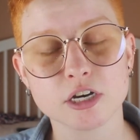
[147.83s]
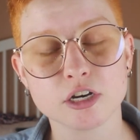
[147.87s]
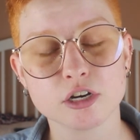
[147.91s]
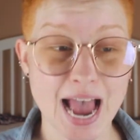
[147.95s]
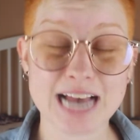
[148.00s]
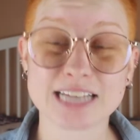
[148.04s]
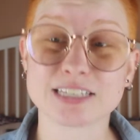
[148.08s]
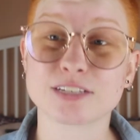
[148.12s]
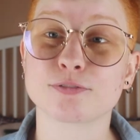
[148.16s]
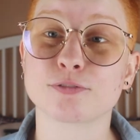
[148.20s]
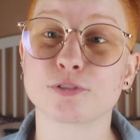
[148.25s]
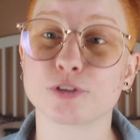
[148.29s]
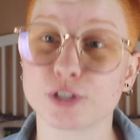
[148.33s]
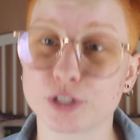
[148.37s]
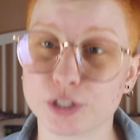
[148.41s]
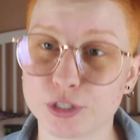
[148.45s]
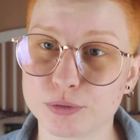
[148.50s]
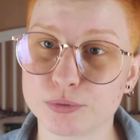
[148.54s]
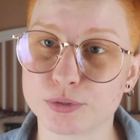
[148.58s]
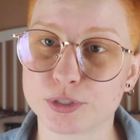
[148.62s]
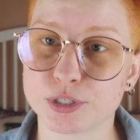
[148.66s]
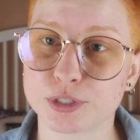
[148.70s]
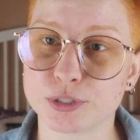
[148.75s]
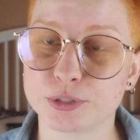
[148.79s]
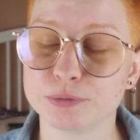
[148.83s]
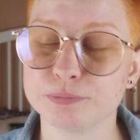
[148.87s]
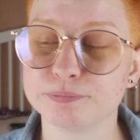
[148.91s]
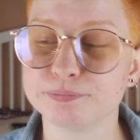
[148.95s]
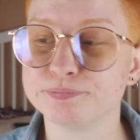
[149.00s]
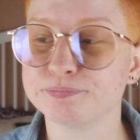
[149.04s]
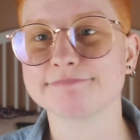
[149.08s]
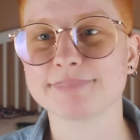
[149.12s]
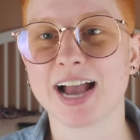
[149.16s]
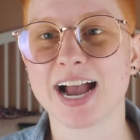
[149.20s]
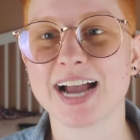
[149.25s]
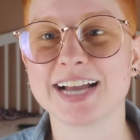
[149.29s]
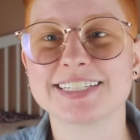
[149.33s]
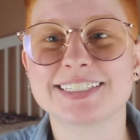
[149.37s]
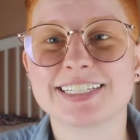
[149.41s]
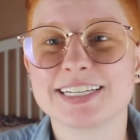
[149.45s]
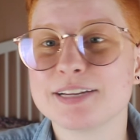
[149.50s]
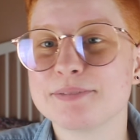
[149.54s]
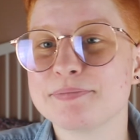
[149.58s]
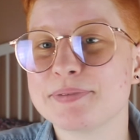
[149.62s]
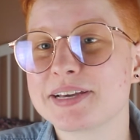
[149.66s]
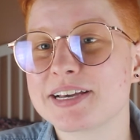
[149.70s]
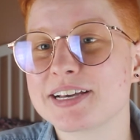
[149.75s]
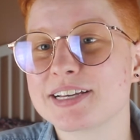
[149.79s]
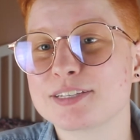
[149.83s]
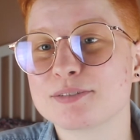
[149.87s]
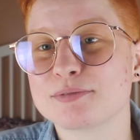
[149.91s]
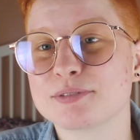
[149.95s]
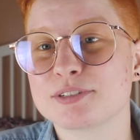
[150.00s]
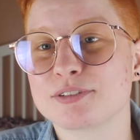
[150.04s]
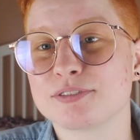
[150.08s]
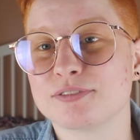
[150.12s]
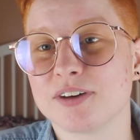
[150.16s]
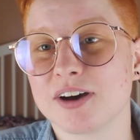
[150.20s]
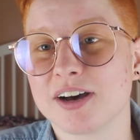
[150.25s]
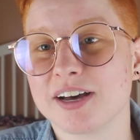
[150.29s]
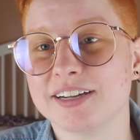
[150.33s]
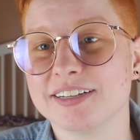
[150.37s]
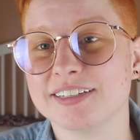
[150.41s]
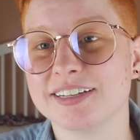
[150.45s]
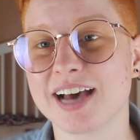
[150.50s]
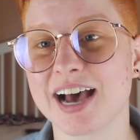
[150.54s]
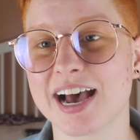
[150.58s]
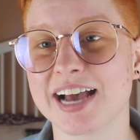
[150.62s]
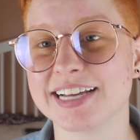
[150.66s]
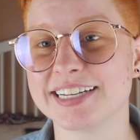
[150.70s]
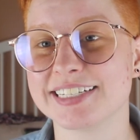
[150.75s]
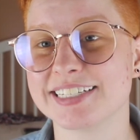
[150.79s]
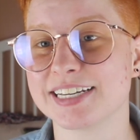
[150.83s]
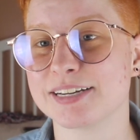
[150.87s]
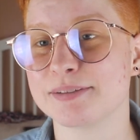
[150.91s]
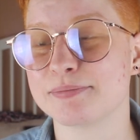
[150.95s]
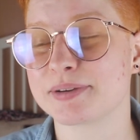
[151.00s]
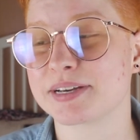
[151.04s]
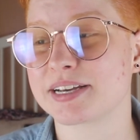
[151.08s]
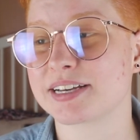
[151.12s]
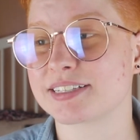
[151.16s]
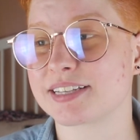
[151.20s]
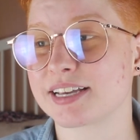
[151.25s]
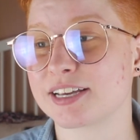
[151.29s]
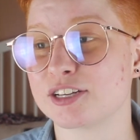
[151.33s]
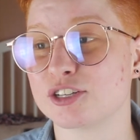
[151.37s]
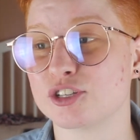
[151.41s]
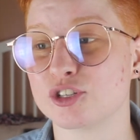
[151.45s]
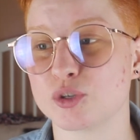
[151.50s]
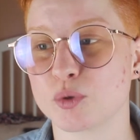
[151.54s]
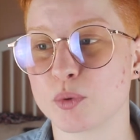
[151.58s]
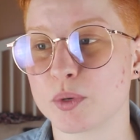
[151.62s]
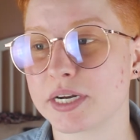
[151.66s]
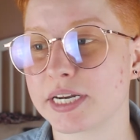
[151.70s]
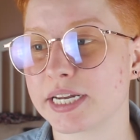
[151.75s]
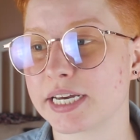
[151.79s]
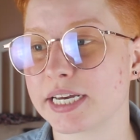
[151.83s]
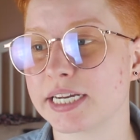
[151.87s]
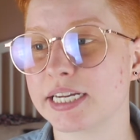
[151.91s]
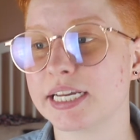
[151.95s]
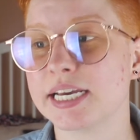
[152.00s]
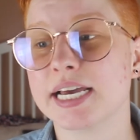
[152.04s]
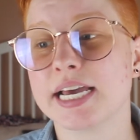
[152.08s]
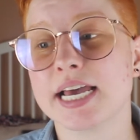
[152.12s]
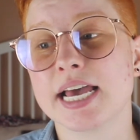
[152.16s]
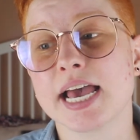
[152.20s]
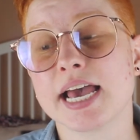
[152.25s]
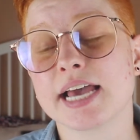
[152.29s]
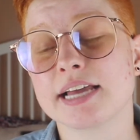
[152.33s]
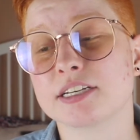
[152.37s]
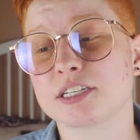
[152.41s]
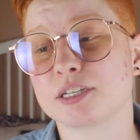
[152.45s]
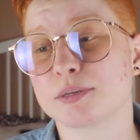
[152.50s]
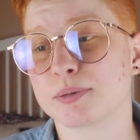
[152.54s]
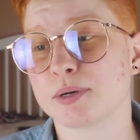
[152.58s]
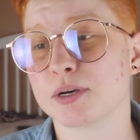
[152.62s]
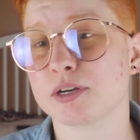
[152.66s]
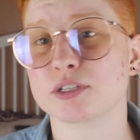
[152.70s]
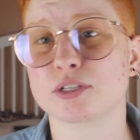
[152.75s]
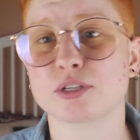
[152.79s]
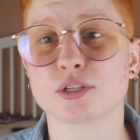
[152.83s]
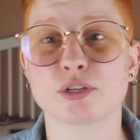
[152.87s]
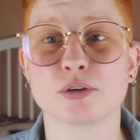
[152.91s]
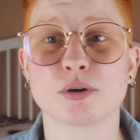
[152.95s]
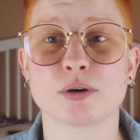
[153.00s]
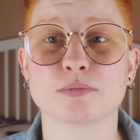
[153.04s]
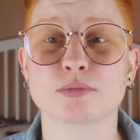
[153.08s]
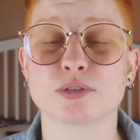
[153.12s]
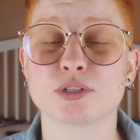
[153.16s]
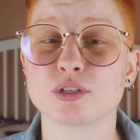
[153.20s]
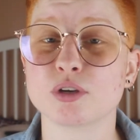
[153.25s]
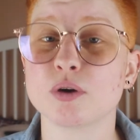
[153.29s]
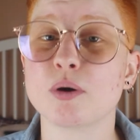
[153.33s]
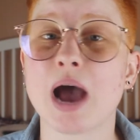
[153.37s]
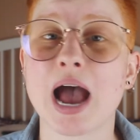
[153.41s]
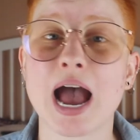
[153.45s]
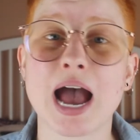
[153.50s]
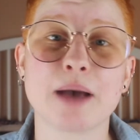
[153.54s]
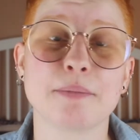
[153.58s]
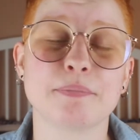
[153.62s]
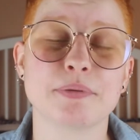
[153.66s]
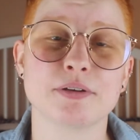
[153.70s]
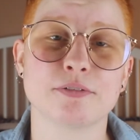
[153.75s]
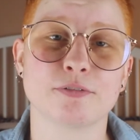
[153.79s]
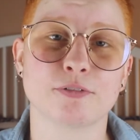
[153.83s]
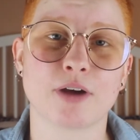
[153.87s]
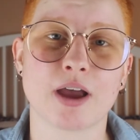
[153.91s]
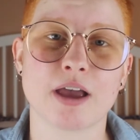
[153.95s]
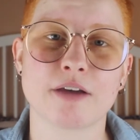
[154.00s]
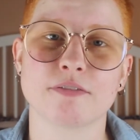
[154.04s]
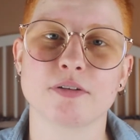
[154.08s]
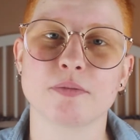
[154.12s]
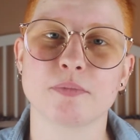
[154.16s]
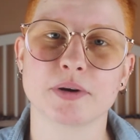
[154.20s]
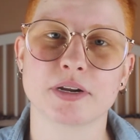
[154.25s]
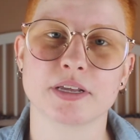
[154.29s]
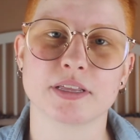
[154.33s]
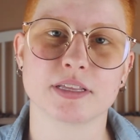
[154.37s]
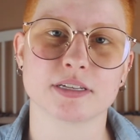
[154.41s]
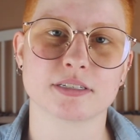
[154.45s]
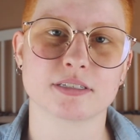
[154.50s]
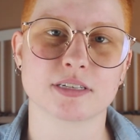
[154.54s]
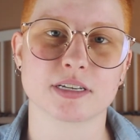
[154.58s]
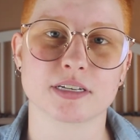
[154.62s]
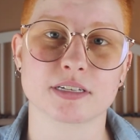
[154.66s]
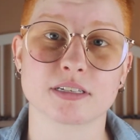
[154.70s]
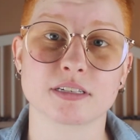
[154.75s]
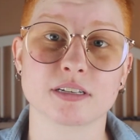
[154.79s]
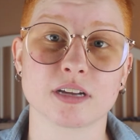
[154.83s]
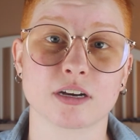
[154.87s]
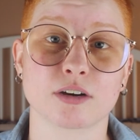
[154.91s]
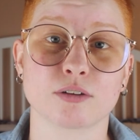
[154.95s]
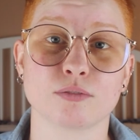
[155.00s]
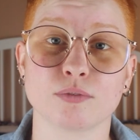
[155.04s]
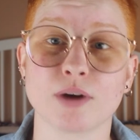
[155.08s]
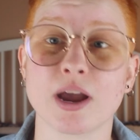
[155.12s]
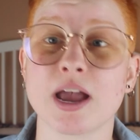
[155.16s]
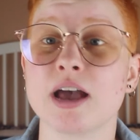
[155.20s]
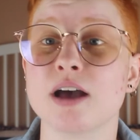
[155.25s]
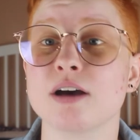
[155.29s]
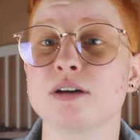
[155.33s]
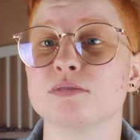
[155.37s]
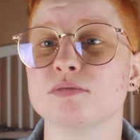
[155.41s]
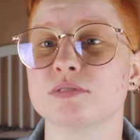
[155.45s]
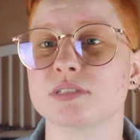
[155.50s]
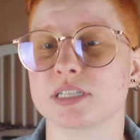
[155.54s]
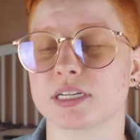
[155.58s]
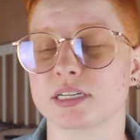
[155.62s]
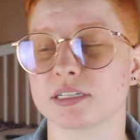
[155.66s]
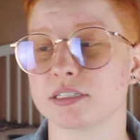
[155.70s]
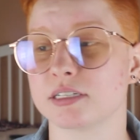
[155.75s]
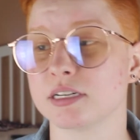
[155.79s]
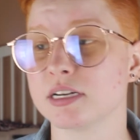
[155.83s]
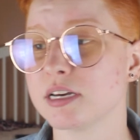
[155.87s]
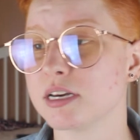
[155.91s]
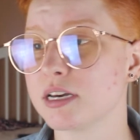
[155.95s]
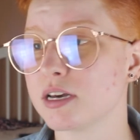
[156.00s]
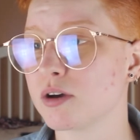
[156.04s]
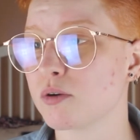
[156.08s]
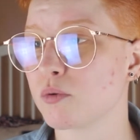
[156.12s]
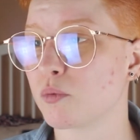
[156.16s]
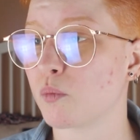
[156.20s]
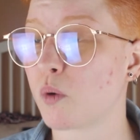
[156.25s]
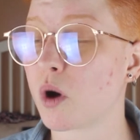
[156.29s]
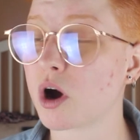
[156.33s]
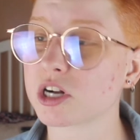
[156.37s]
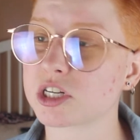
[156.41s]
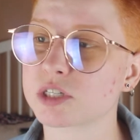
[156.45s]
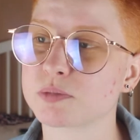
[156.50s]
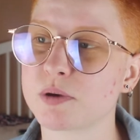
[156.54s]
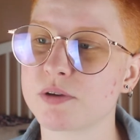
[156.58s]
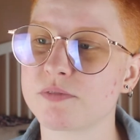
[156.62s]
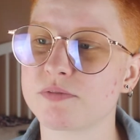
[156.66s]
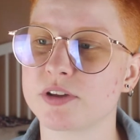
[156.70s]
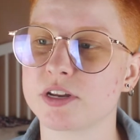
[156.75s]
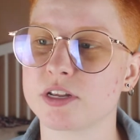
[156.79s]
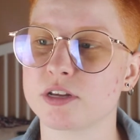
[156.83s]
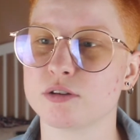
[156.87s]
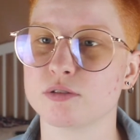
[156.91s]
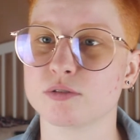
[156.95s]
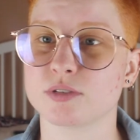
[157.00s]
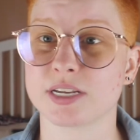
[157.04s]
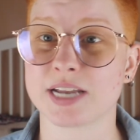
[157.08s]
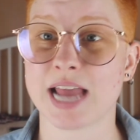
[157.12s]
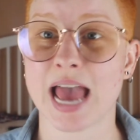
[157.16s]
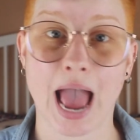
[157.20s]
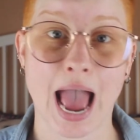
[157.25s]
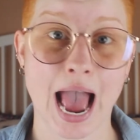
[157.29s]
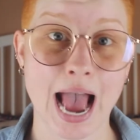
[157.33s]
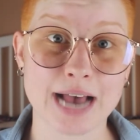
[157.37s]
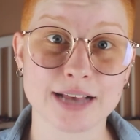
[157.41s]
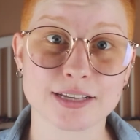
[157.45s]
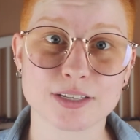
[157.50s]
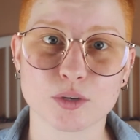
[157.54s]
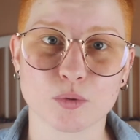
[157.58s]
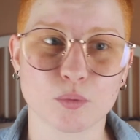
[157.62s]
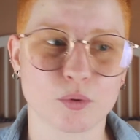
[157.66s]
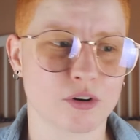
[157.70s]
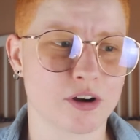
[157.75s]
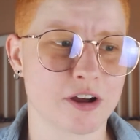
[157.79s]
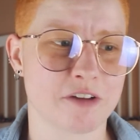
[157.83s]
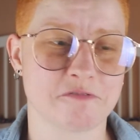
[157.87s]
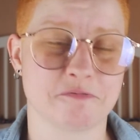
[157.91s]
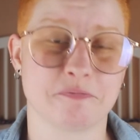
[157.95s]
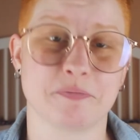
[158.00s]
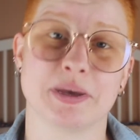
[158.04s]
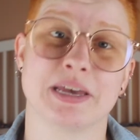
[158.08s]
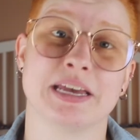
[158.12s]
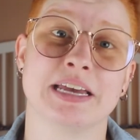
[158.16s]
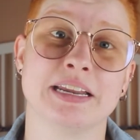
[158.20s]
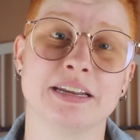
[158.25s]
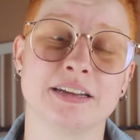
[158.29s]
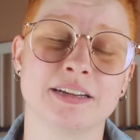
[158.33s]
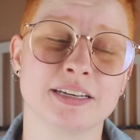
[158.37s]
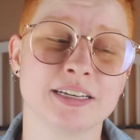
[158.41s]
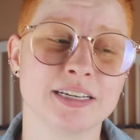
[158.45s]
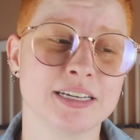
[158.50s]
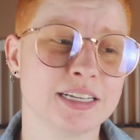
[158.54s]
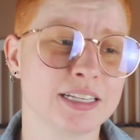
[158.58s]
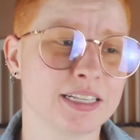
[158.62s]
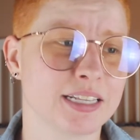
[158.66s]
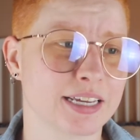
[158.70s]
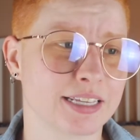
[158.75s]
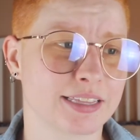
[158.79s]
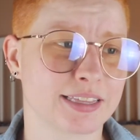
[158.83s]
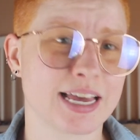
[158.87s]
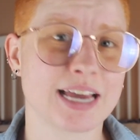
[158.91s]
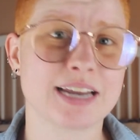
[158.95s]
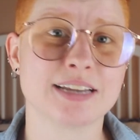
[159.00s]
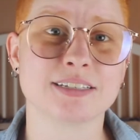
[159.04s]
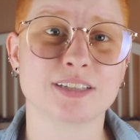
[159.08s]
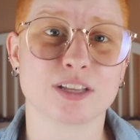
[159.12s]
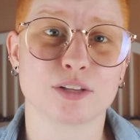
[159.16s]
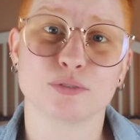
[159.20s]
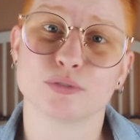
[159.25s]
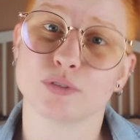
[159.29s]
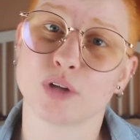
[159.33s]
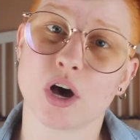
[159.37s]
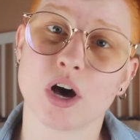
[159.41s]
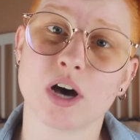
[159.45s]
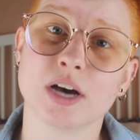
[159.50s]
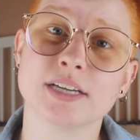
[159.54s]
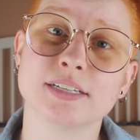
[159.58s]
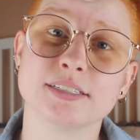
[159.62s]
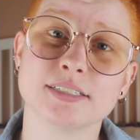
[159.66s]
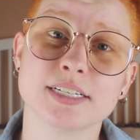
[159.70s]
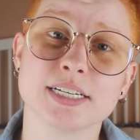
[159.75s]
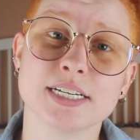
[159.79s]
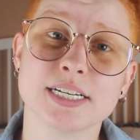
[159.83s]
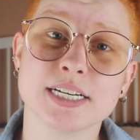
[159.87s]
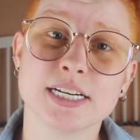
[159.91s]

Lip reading: As for YouTube, I did it because it was fun. I did it because I enjoyed it. And to be honest with you, I'm so happy for everybody that's like stuck around and watched my videos and asked where I've been. Like, that is a lot.